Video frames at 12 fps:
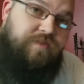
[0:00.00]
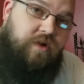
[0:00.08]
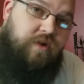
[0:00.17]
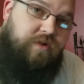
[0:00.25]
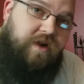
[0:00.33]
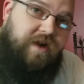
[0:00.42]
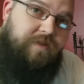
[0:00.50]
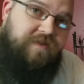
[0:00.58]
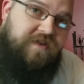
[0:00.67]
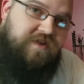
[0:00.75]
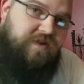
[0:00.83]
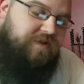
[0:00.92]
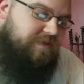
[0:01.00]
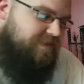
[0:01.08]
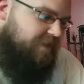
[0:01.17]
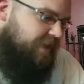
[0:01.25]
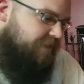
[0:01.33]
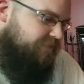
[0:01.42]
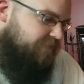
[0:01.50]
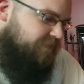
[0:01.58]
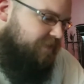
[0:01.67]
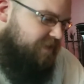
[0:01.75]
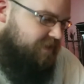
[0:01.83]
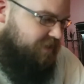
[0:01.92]
program of the Strenuous Life, and
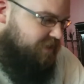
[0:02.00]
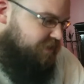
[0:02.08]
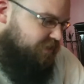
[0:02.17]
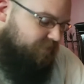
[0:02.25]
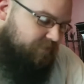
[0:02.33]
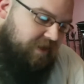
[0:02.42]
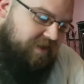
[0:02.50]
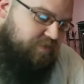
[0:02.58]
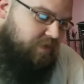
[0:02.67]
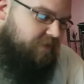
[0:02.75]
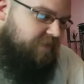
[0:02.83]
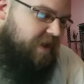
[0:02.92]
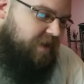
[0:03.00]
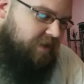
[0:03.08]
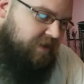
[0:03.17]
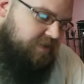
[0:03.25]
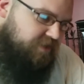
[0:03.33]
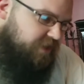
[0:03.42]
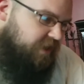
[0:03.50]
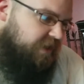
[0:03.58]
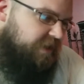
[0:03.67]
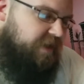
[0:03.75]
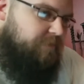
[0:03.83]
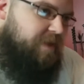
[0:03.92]
got 12 agons, you got
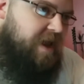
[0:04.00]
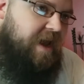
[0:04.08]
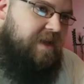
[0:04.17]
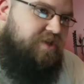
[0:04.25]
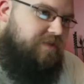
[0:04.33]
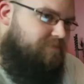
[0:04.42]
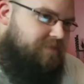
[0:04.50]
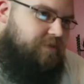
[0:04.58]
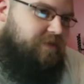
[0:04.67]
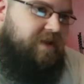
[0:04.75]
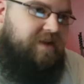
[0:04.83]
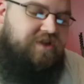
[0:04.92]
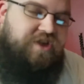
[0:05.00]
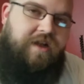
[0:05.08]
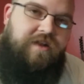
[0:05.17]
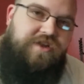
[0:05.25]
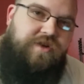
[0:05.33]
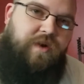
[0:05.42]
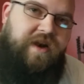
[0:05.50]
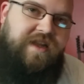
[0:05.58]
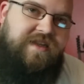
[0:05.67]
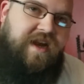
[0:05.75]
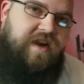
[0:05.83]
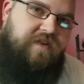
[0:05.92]
to get a badge, and you're getting a challenge coin
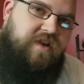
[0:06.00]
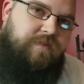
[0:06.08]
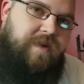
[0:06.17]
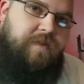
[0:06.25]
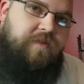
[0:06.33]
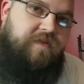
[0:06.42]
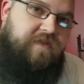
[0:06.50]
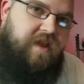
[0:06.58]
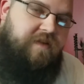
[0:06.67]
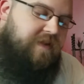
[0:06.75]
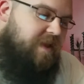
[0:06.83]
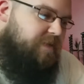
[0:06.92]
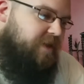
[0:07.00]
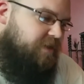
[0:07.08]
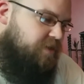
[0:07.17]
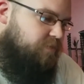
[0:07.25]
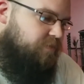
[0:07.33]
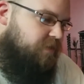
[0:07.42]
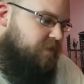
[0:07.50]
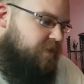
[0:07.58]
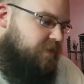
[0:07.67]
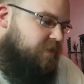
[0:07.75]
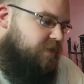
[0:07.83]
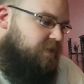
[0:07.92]
as kind of a commemorative thing of, hey man,
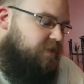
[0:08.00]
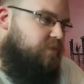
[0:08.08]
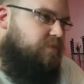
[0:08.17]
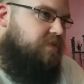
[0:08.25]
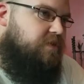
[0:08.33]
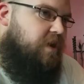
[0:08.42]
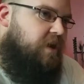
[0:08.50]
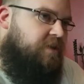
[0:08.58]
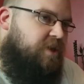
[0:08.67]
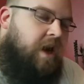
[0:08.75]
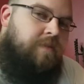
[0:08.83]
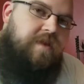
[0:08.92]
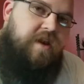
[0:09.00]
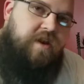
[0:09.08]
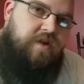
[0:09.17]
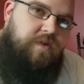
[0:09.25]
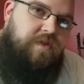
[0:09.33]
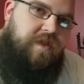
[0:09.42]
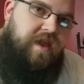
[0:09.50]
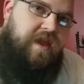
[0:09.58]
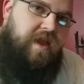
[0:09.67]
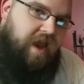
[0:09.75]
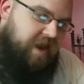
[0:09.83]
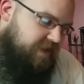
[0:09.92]
you adopted a new
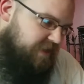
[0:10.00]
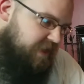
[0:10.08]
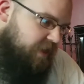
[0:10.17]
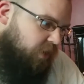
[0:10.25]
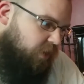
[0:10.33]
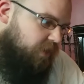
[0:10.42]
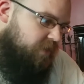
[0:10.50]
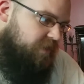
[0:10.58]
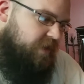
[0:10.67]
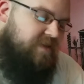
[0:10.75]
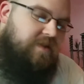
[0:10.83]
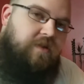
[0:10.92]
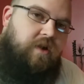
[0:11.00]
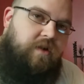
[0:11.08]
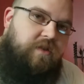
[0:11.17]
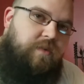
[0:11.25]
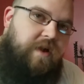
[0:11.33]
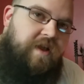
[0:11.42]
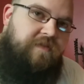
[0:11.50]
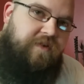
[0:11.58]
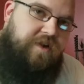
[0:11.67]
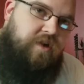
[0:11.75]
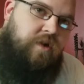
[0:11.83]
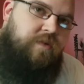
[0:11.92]
thing and did hard things along the way for
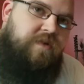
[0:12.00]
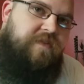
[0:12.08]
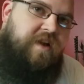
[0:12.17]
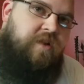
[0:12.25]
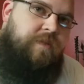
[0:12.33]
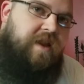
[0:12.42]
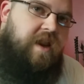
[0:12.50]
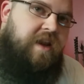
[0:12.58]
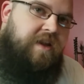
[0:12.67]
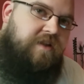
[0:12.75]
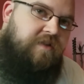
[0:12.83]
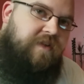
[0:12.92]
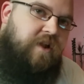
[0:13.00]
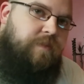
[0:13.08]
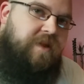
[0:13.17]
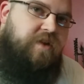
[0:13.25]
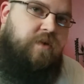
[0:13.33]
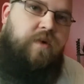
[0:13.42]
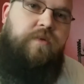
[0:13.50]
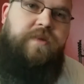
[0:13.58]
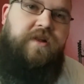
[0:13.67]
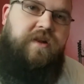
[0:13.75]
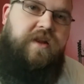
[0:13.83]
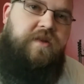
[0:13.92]
your own development and developing your own
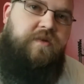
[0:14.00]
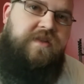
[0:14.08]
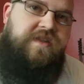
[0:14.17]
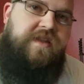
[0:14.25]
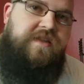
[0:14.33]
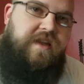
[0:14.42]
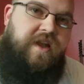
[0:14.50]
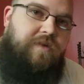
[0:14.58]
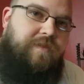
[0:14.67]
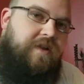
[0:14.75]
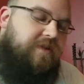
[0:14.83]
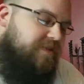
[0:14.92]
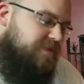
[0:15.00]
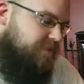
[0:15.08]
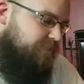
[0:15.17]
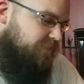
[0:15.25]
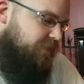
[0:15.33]
ability to assist and help others.